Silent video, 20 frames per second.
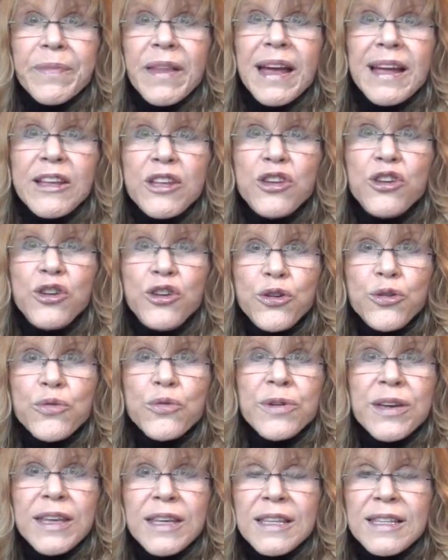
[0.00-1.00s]
And
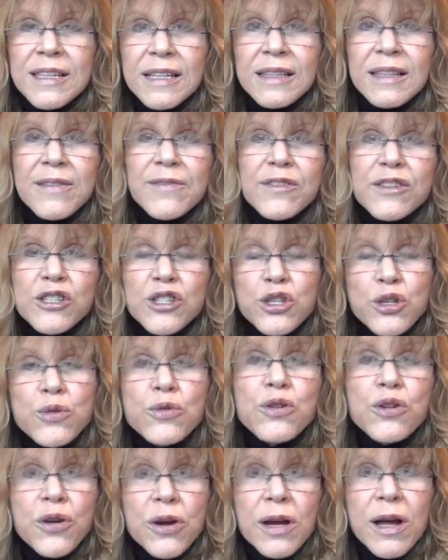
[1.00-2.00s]
you deliver
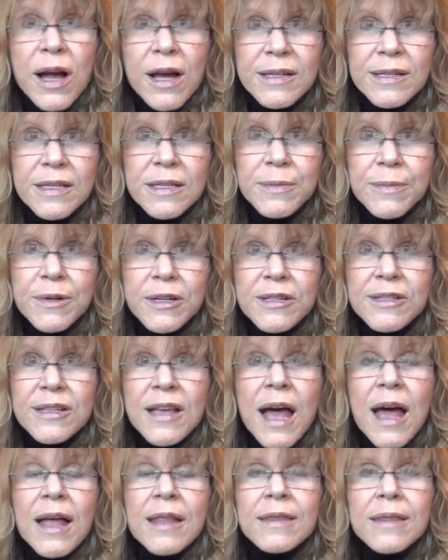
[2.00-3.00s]
to your customers